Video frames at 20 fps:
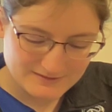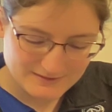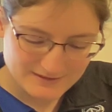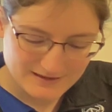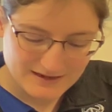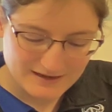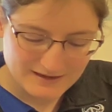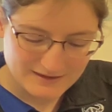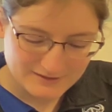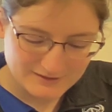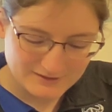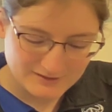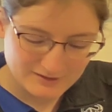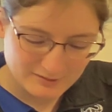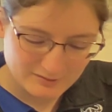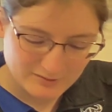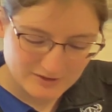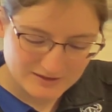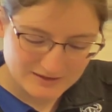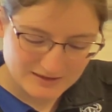Yeah, so
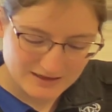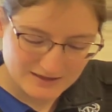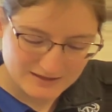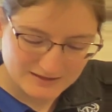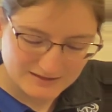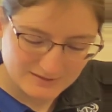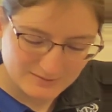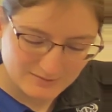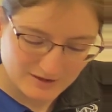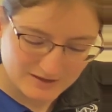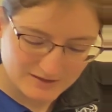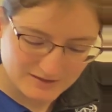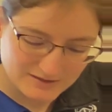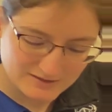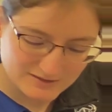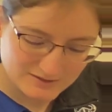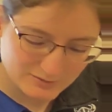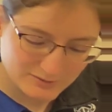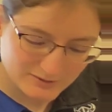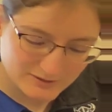that'd be 90
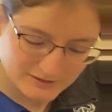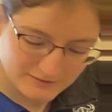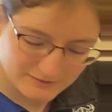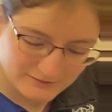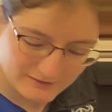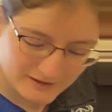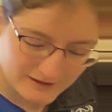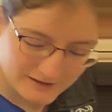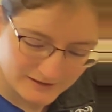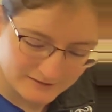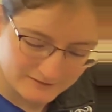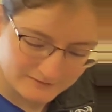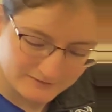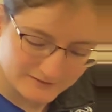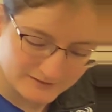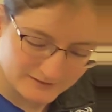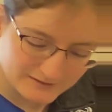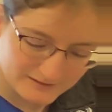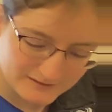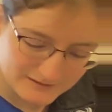minus 25
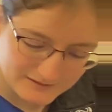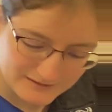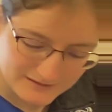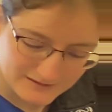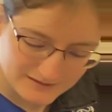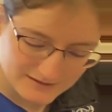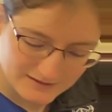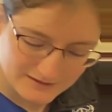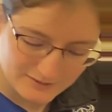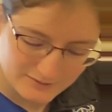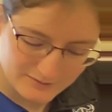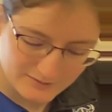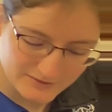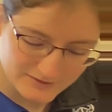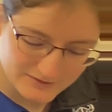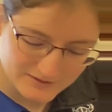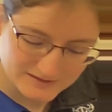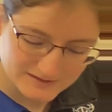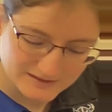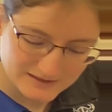
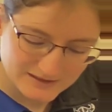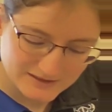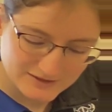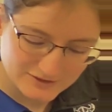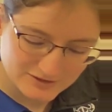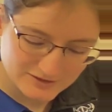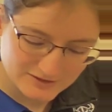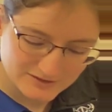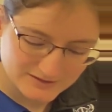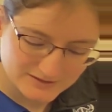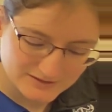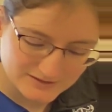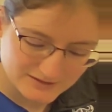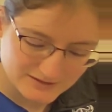equals tangent